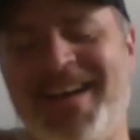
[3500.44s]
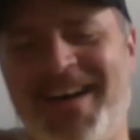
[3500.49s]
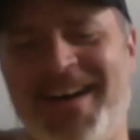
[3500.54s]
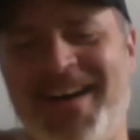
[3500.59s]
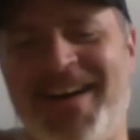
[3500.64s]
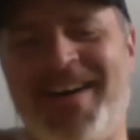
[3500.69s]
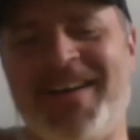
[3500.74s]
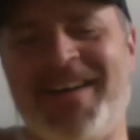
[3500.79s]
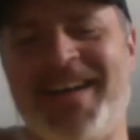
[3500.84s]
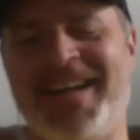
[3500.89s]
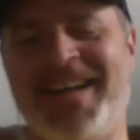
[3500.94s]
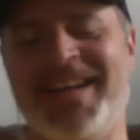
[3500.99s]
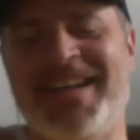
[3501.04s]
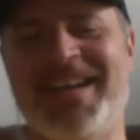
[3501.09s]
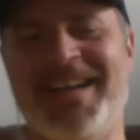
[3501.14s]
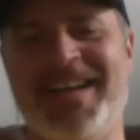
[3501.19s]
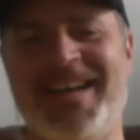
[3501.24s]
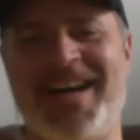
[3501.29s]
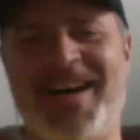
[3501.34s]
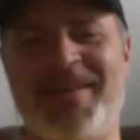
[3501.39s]
right.
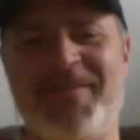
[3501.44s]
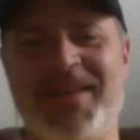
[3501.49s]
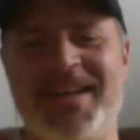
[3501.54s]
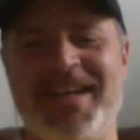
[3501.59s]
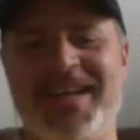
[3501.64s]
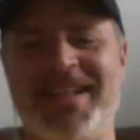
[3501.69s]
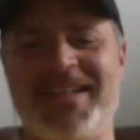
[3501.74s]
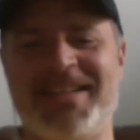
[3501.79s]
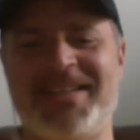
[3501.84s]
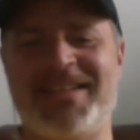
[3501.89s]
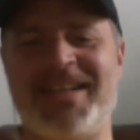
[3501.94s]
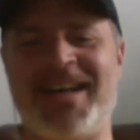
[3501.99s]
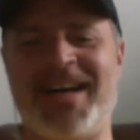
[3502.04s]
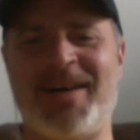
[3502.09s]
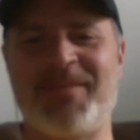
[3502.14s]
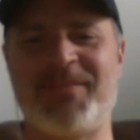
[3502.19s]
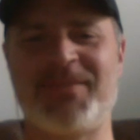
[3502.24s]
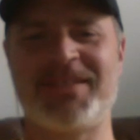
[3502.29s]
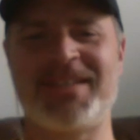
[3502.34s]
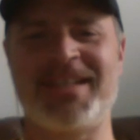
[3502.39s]
I'm going to hit
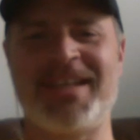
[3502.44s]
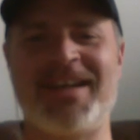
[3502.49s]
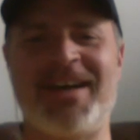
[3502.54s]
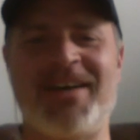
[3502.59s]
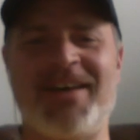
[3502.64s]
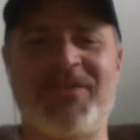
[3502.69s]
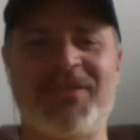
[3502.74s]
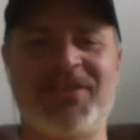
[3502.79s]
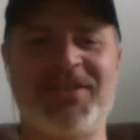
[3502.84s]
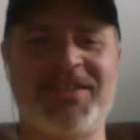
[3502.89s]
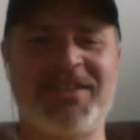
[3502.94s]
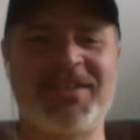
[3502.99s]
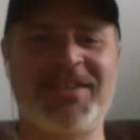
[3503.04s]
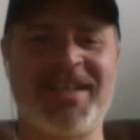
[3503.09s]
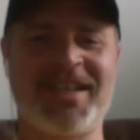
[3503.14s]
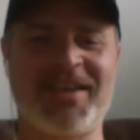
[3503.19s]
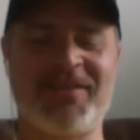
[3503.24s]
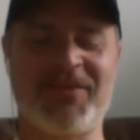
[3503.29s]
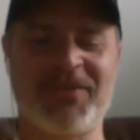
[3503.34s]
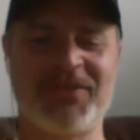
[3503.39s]
stop. Stay on for just a
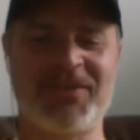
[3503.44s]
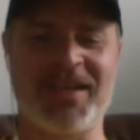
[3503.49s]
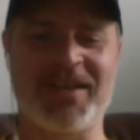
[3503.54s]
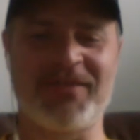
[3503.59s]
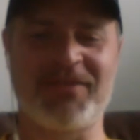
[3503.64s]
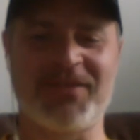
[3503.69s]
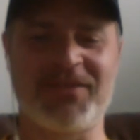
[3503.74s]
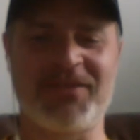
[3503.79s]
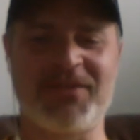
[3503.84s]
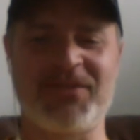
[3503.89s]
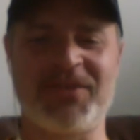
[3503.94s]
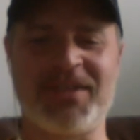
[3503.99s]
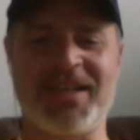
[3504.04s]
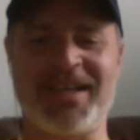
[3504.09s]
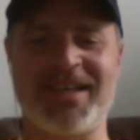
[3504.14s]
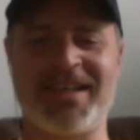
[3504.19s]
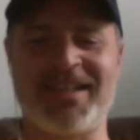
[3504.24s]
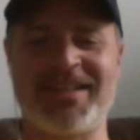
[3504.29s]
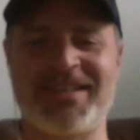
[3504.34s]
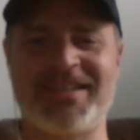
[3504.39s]
second. We'll chat for two
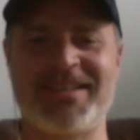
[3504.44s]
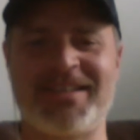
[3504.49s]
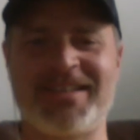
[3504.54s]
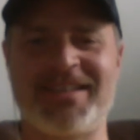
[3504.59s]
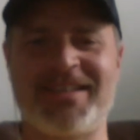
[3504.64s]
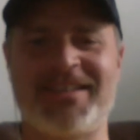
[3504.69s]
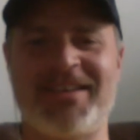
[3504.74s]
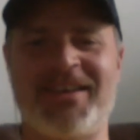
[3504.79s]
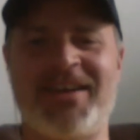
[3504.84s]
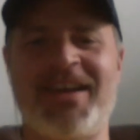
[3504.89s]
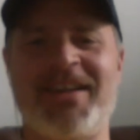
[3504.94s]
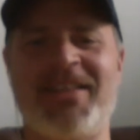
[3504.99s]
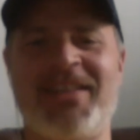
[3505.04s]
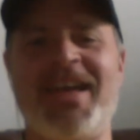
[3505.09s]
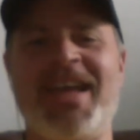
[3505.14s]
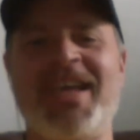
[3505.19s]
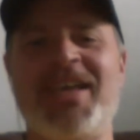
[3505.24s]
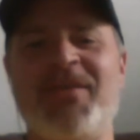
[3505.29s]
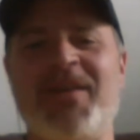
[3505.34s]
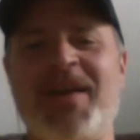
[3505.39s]
seconds. All right.
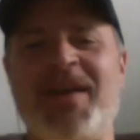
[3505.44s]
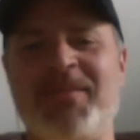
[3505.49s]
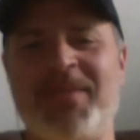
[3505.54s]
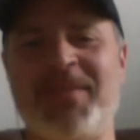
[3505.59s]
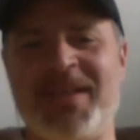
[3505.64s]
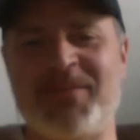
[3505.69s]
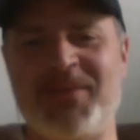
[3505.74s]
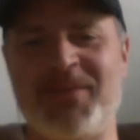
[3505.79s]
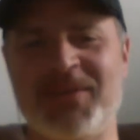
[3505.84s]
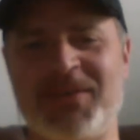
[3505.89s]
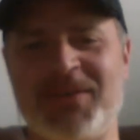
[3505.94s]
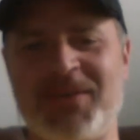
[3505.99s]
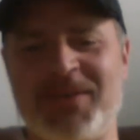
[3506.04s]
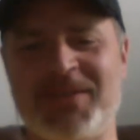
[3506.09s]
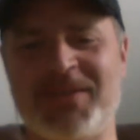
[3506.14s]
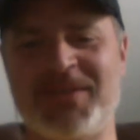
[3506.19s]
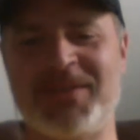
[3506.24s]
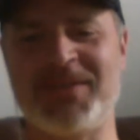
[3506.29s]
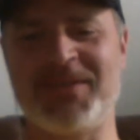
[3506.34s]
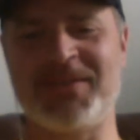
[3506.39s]
Thank All you, right. Eamley. We'll
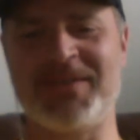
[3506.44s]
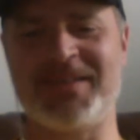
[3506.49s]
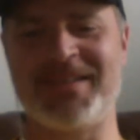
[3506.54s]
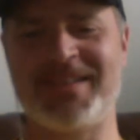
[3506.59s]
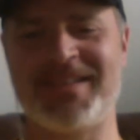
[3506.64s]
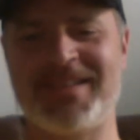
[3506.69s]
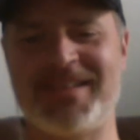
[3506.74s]
talk soon.